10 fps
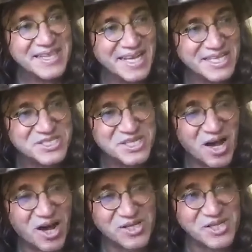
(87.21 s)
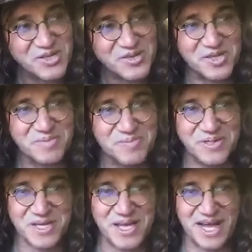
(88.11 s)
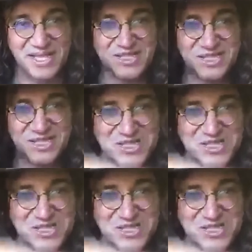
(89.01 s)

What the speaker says: uglier than putting ads